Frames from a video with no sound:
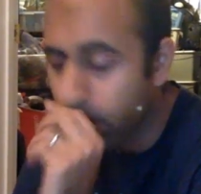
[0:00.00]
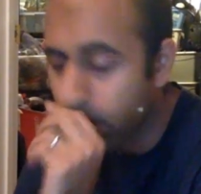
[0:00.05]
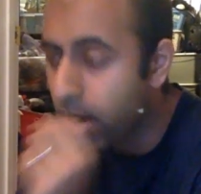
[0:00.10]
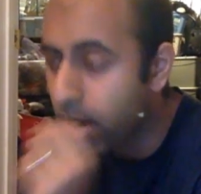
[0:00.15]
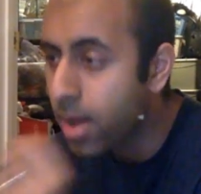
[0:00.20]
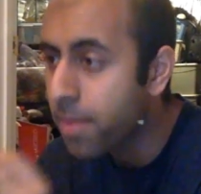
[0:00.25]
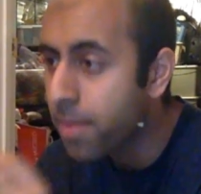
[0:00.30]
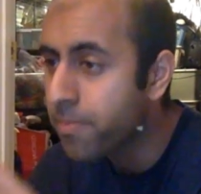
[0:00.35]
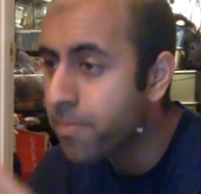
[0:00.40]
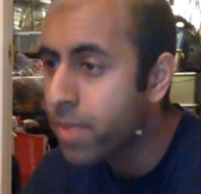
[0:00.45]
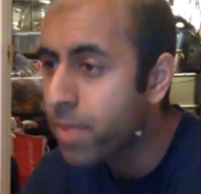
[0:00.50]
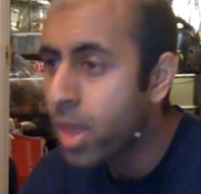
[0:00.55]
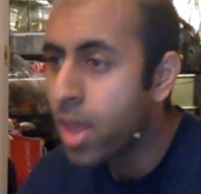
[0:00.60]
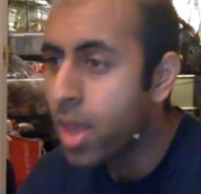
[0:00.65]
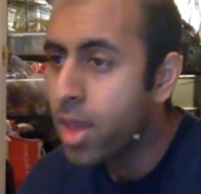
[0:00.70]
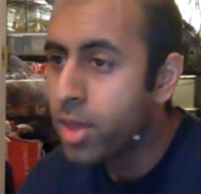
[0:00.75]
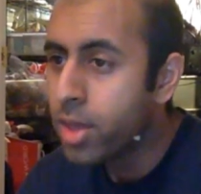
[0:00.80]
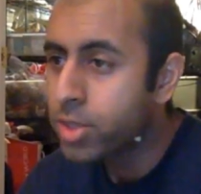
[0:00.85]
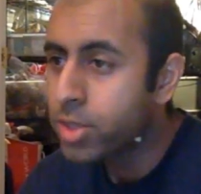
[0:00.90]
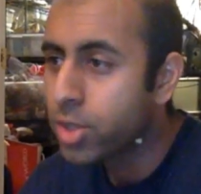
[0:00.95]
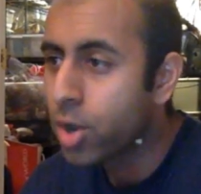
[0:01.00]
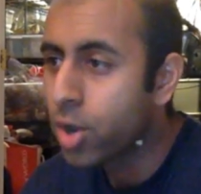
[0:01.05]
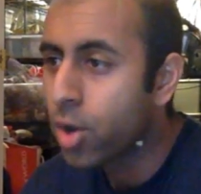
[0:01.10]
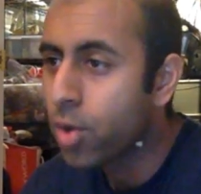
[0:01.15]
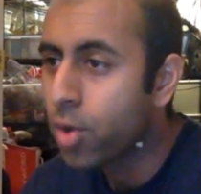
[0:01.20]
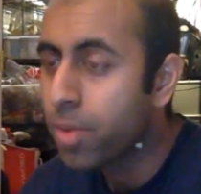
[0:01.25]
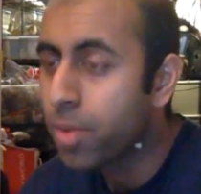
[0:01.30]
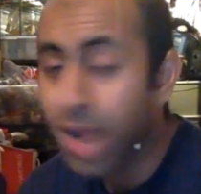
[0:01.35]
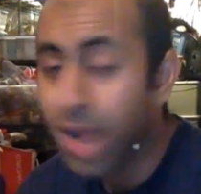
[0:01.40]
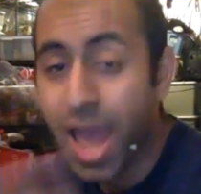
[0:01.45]
Um,
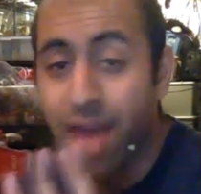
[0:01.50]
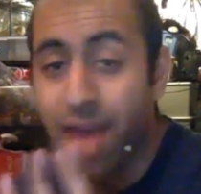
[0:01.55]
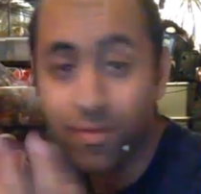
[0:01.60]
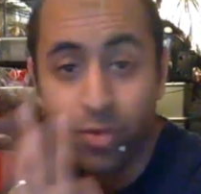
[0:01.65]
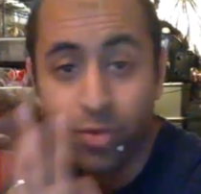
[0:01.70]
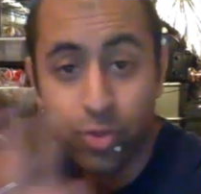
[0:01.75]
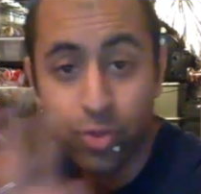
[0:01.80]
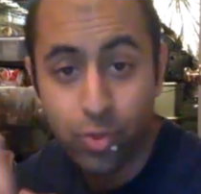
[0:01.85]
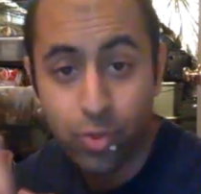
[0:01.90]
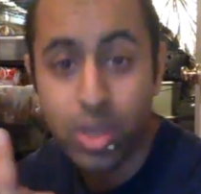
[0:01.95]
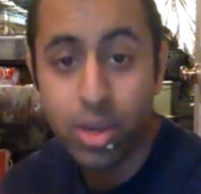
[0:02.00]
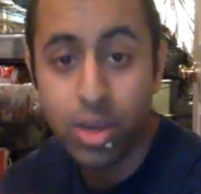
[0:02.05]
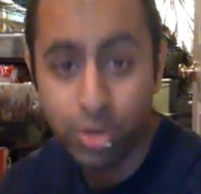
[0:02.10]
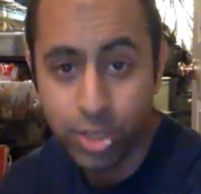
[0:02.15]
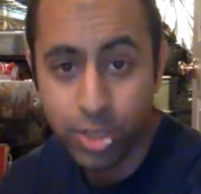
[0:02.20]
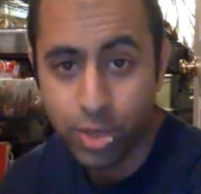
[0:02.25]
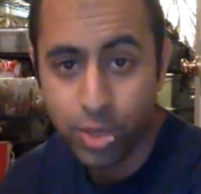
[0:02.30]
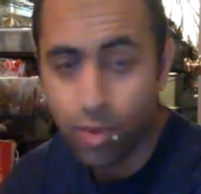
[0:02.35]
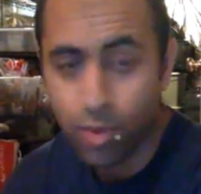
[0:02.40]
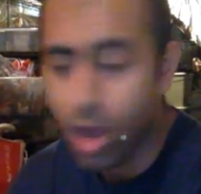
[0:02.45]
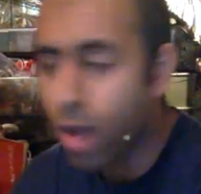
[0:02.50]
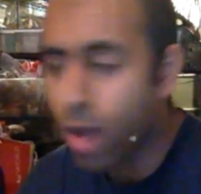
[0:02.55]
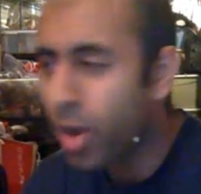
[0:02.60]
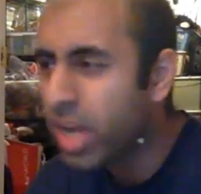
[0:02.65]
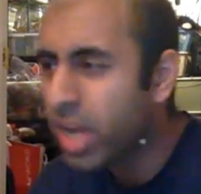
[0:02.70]
so, but I had him for three years in a row,